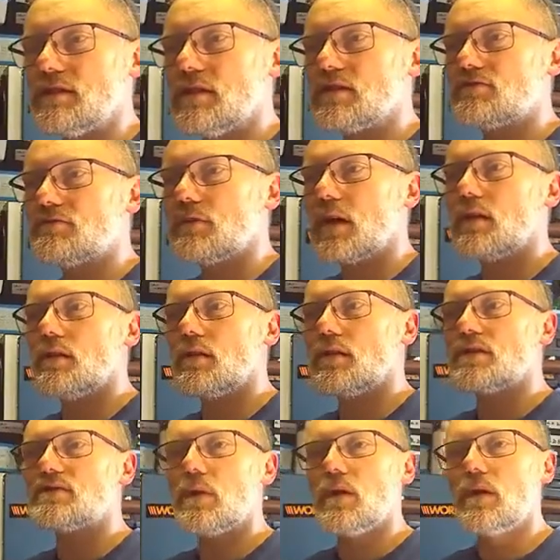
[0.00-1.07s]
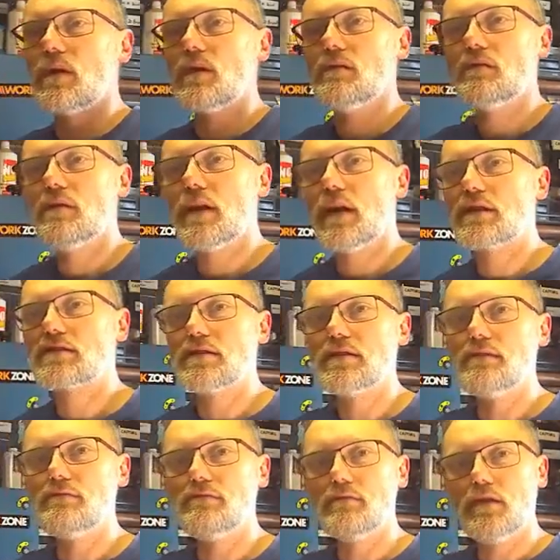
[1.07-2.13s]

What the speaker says: need to recognize whether actually,